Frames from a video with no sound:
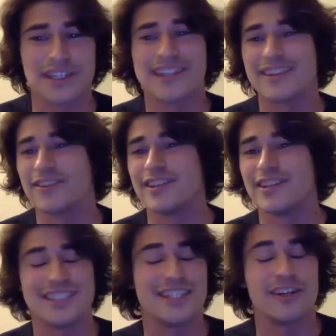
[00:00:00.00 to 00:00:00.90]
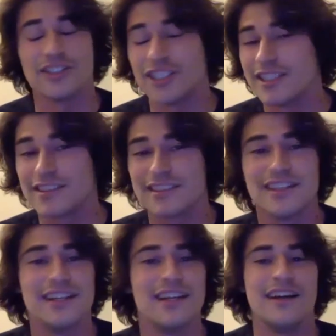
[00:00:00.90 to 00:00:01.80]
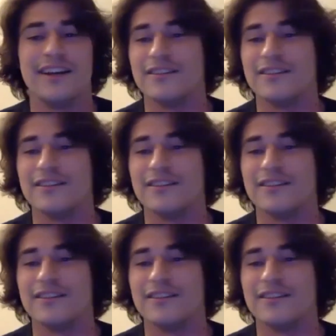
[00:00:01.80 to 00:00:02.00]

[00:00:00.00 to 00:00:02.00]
I think they're going to see our chinks and